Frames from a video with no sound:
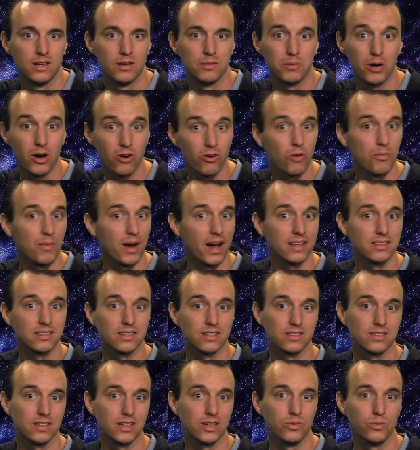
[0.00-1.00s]
Paul reminds
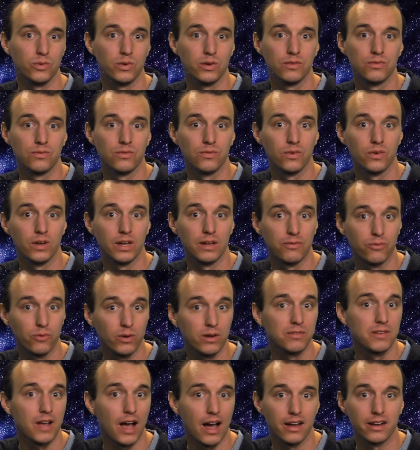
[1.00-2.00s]
us that if
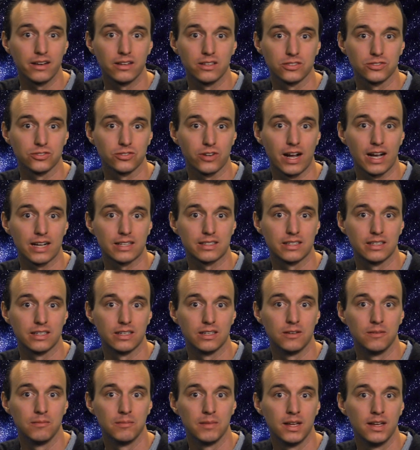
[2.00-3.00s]
we've gotten
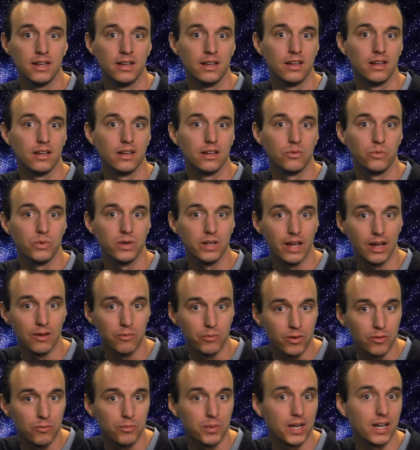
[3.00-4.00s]
distracted
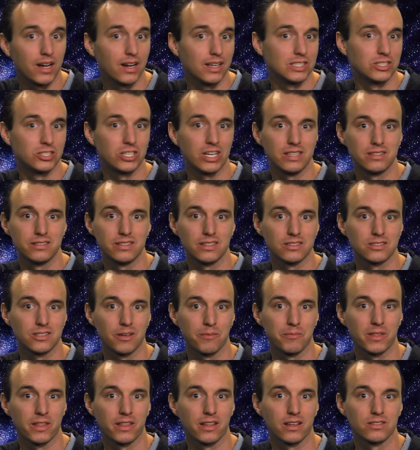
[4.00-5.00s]
and we've begun chasing
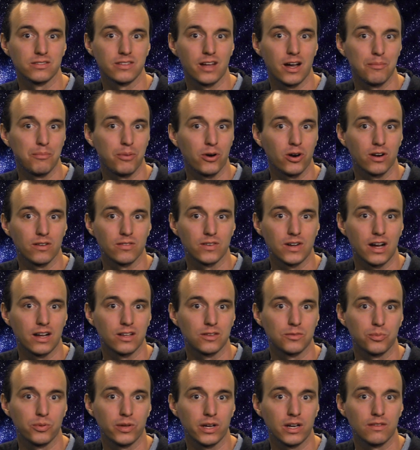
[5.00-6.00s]
something that's not part of
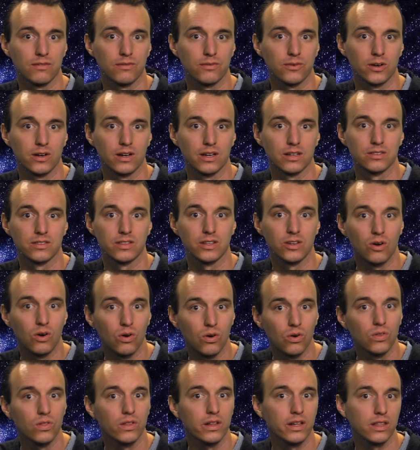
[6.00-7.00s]
God's plan for us, the
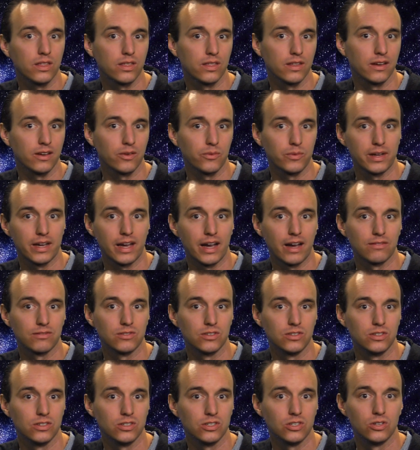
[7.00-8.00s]
only thing we have
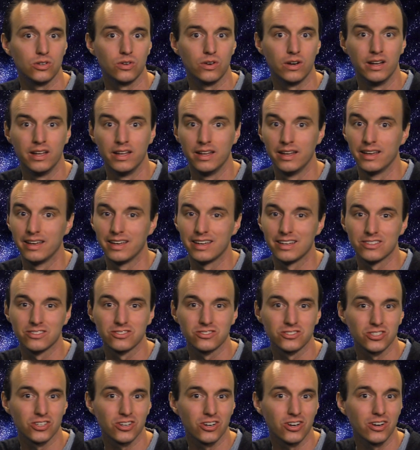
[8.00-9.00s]
to do is
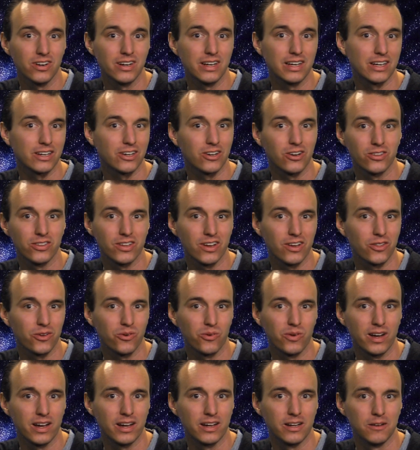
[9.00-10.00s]
turn and go the other
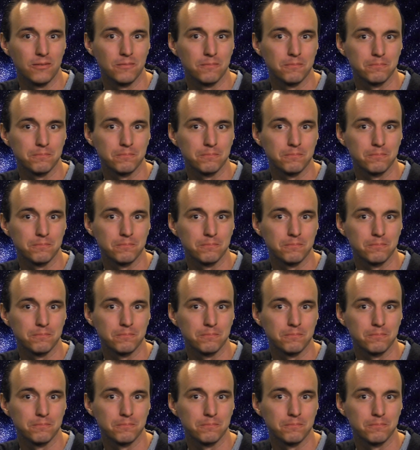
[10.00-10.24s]
way.